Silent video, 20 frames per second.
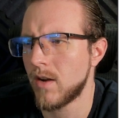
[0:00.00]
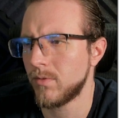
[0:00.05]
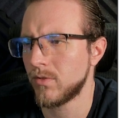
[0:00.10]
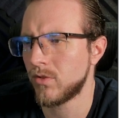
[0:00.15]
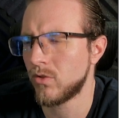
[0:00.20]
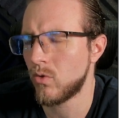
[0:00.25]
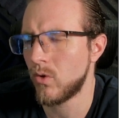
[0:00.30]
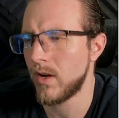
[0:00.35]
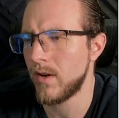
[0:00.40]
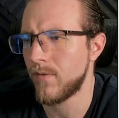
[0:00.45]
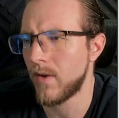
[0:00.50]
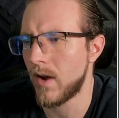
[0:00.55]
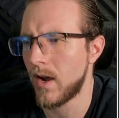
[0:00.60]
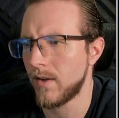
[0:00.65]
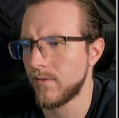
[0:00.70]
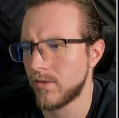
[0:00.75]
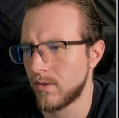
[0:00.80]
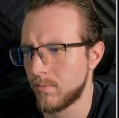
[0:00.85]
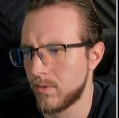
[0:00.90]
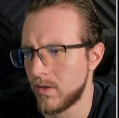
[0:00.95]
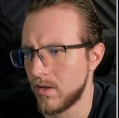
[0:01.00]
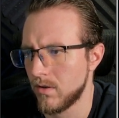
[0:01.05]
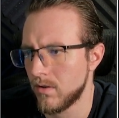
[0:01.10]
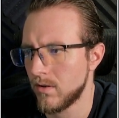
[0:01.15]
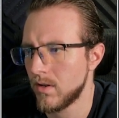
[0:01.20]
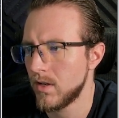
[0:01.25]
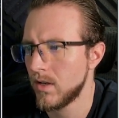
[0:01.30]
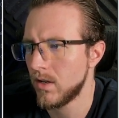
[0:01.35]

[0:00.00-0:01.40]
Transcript: a couple 25s up here,